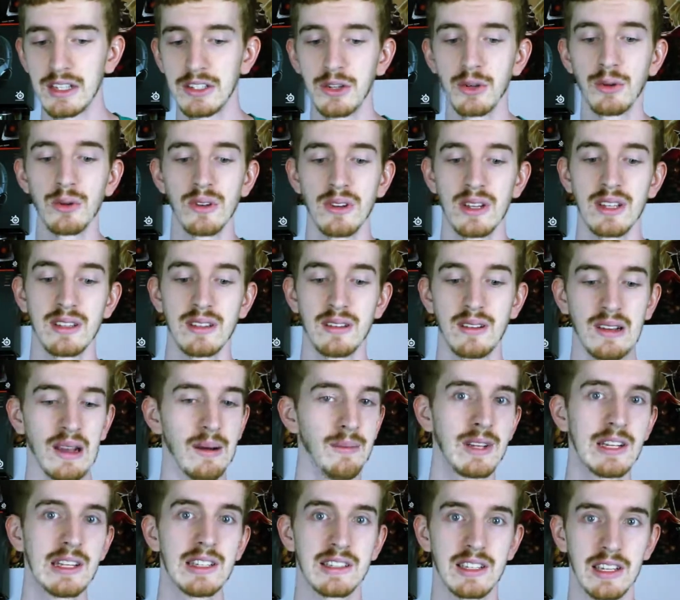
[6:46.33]
too, it's
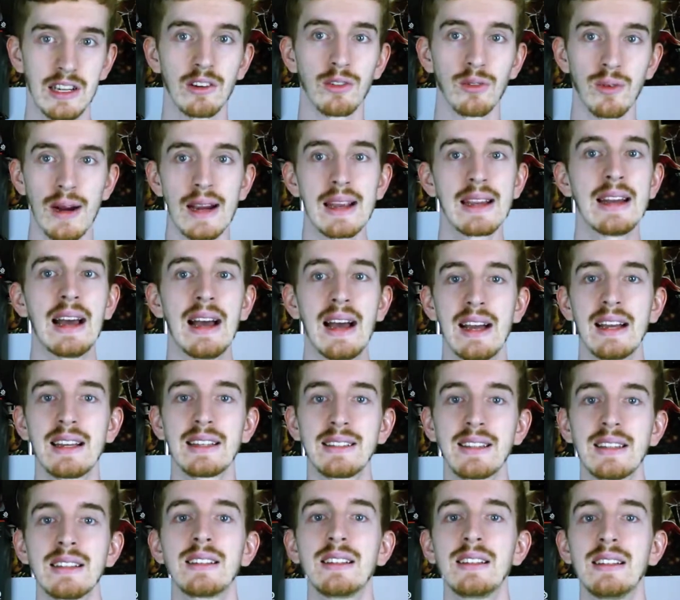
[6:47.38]
a great high
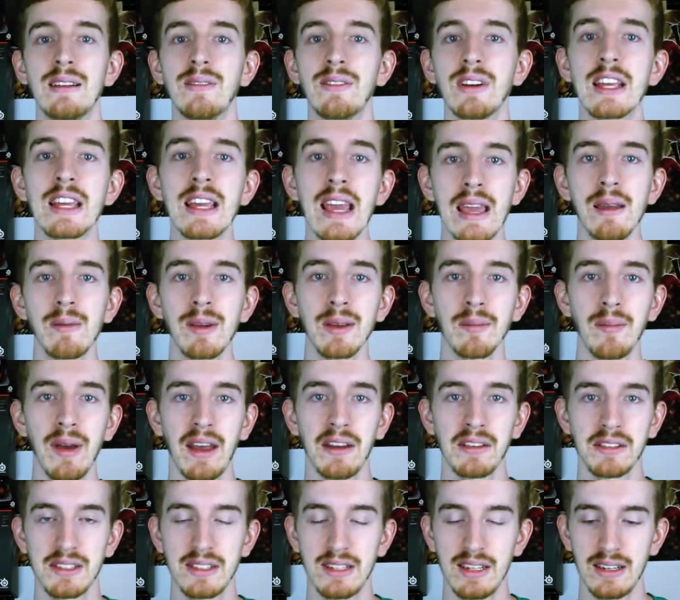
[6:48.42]
sensitivity gaming
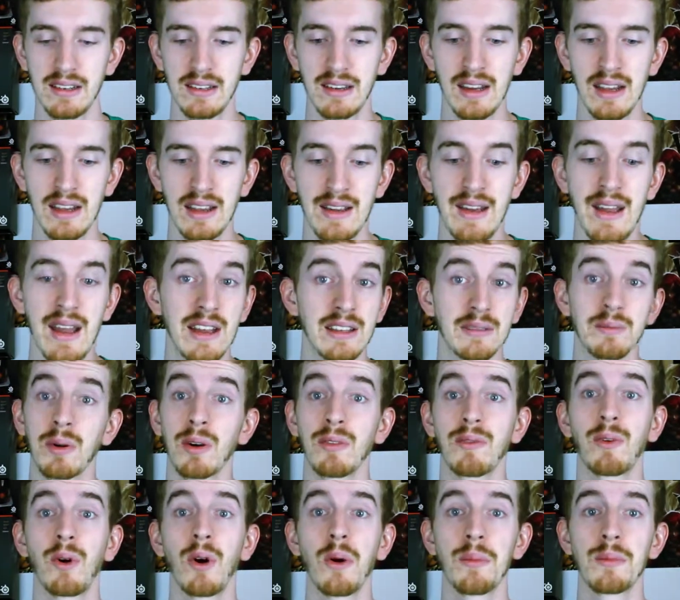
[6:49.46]
mouse that has
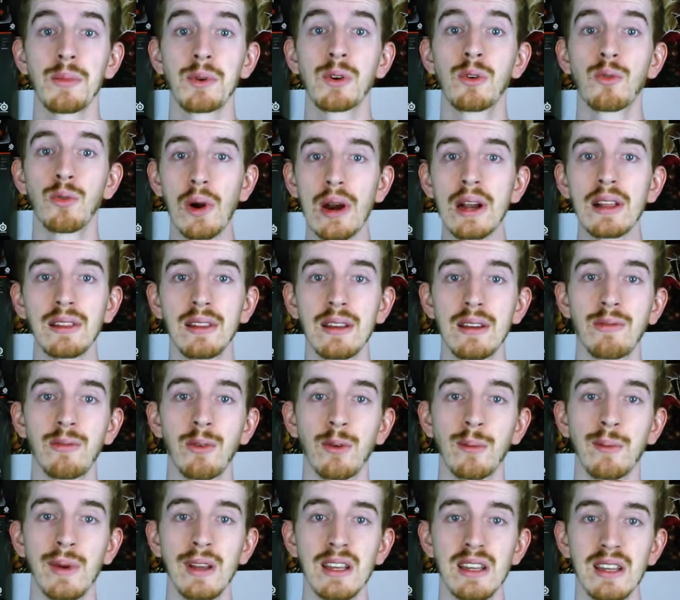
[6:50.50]
performed greatly
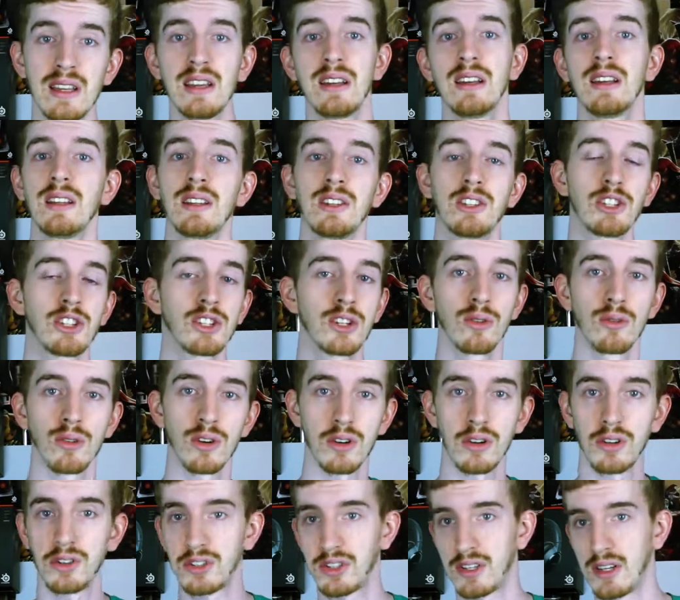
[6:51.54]
for me in
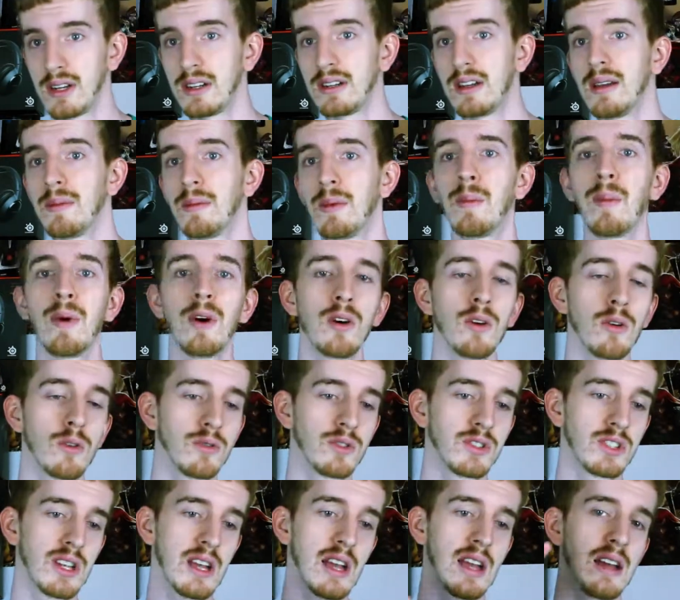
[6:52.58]
shooters and
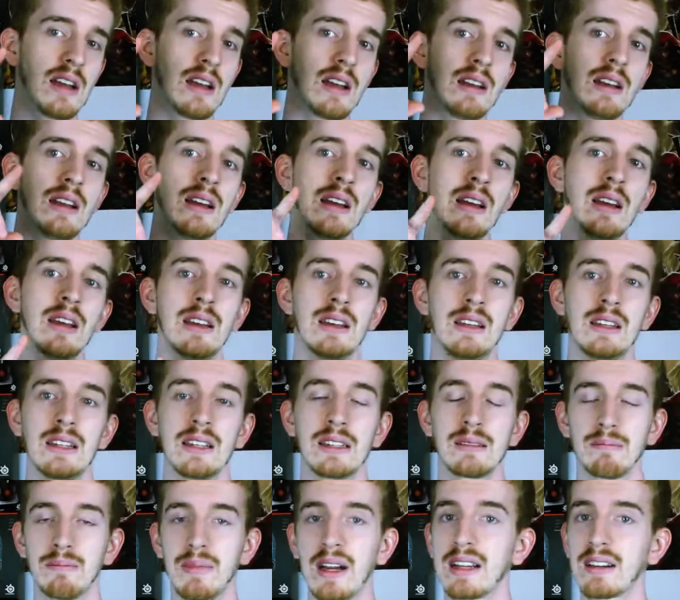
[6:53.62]
MMOs and
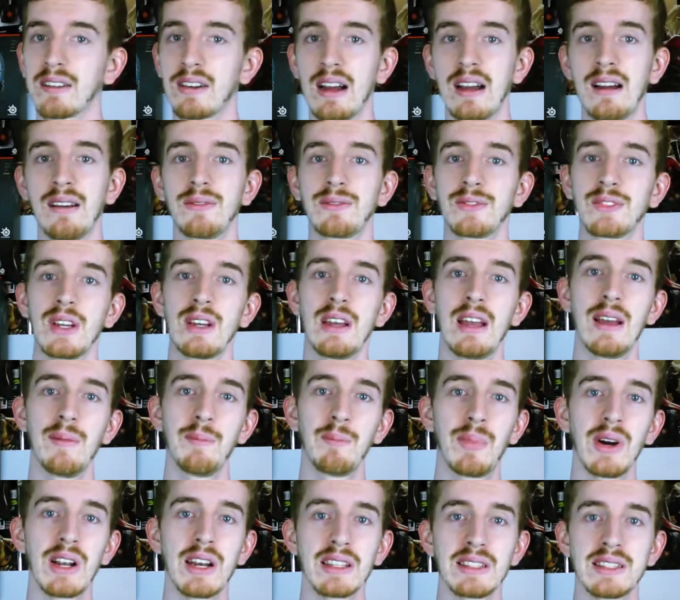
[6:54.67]

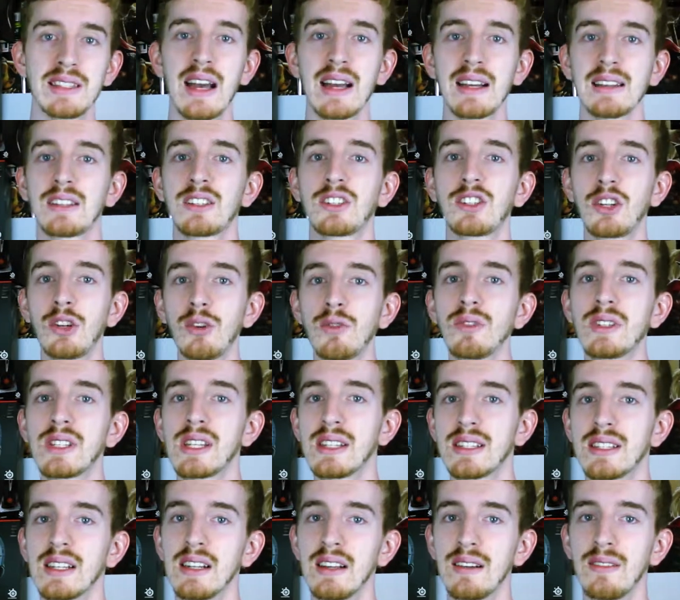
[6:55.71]
Minecraft, but it's not too
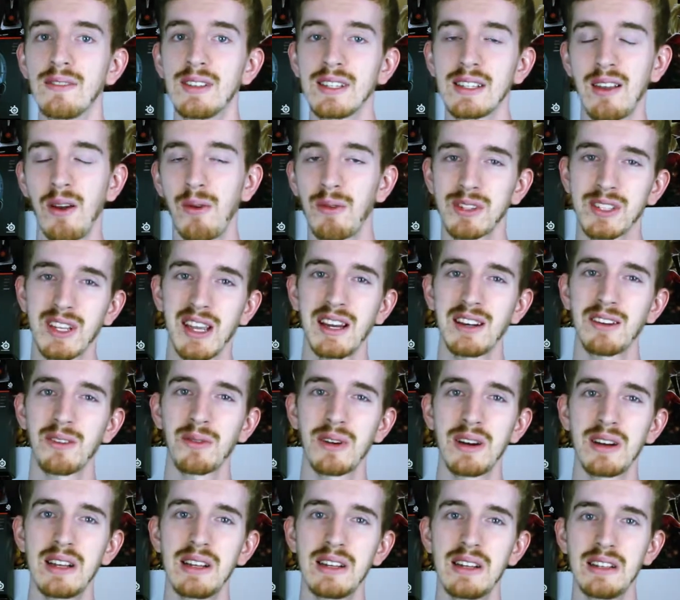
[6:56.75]
sensitive as I was kind of
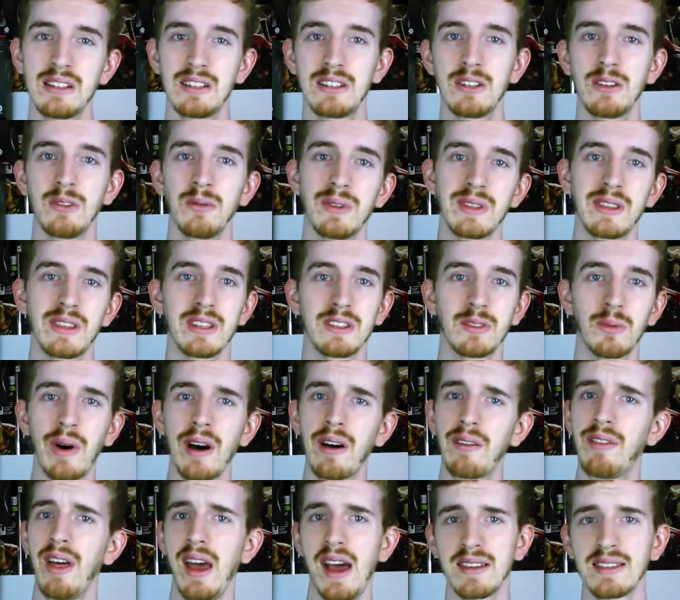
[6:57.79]
running into with the
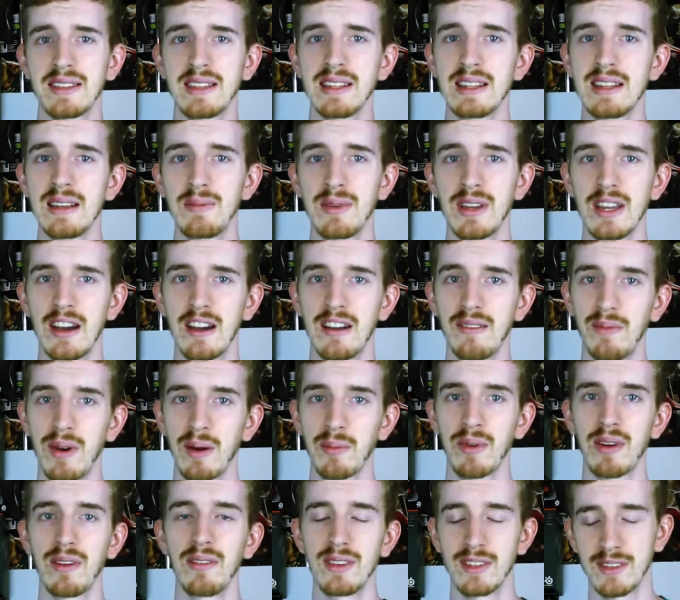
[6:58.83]
12,000 DPI of my
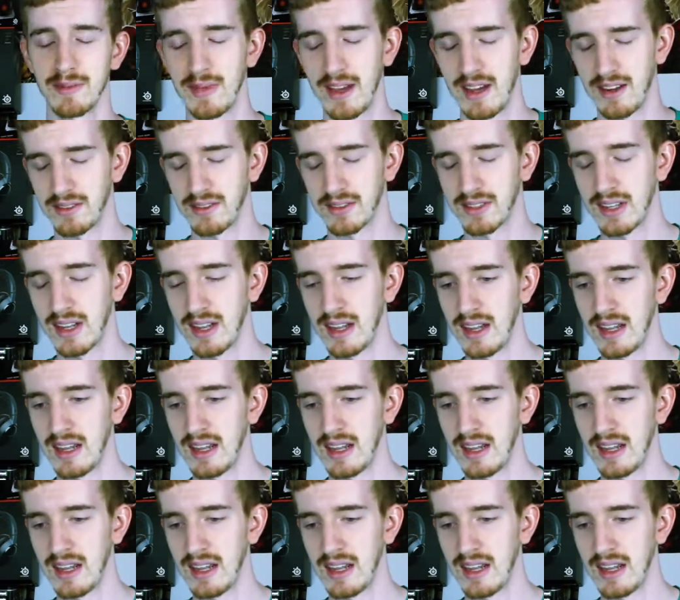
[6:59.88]
previous mouse,